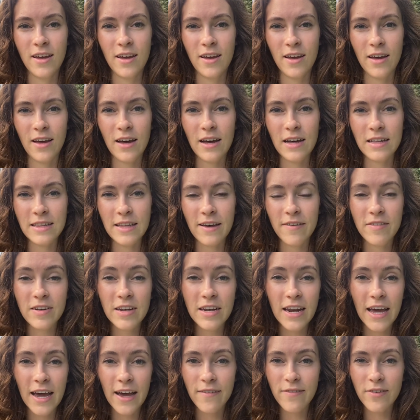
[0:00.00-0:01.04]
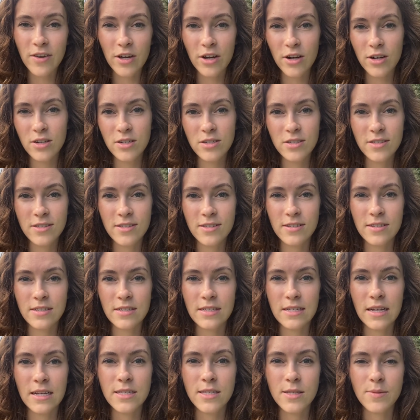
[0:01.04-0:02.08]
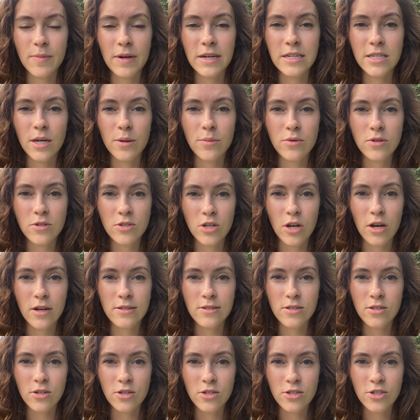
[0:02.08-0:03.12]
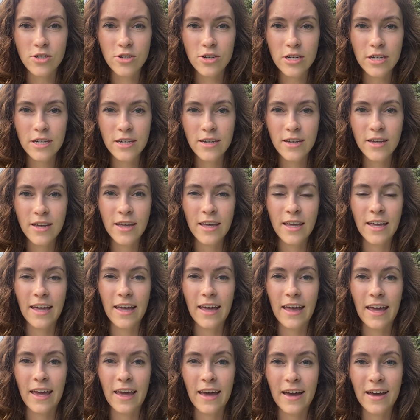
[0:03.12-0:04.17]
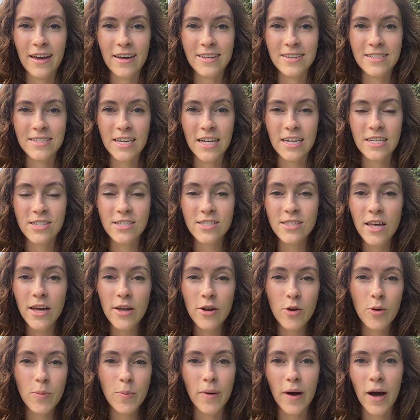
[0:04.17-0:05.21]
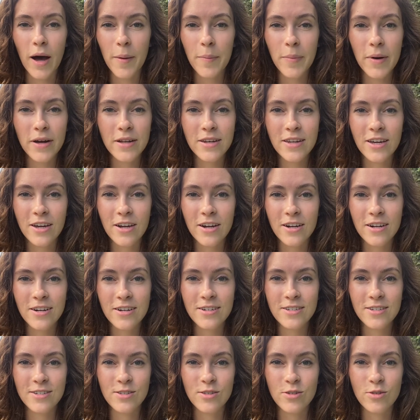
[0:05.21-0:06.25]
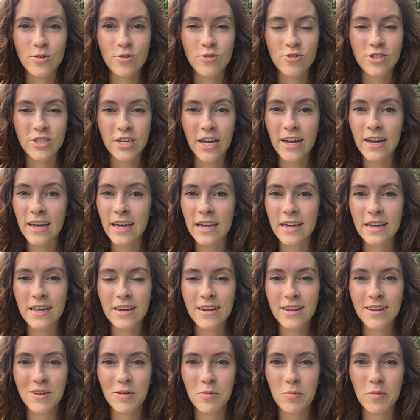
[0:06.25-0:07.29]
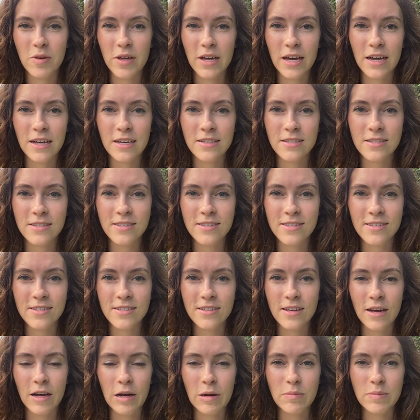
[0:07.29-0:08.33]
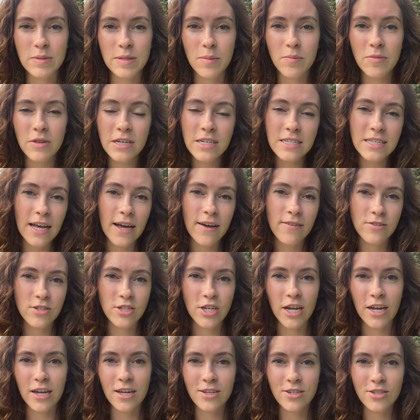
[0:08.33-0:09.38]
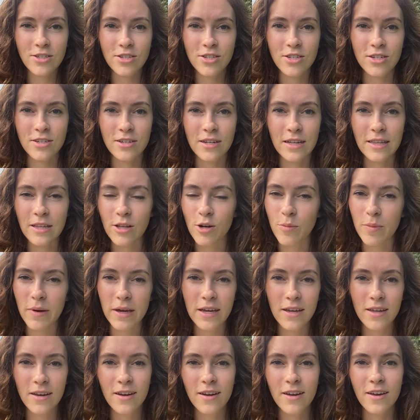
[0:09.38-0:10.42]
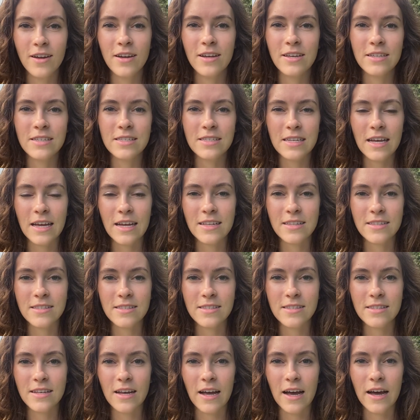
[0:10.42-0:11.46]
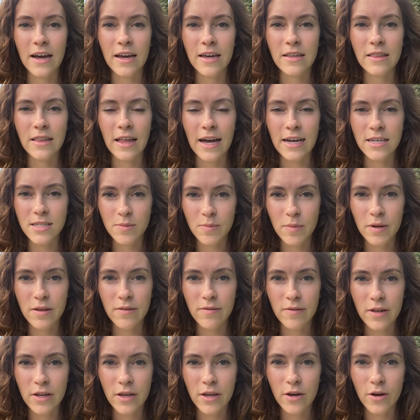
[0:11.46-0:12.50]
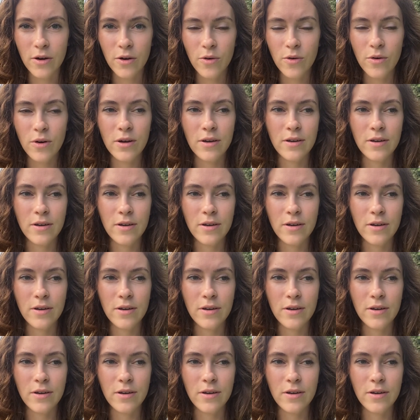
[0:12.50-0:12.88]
11 and a half years since my double jaw surgery, and I just thought I would pop on here to check in because some things have changed a little bit since I last made a video,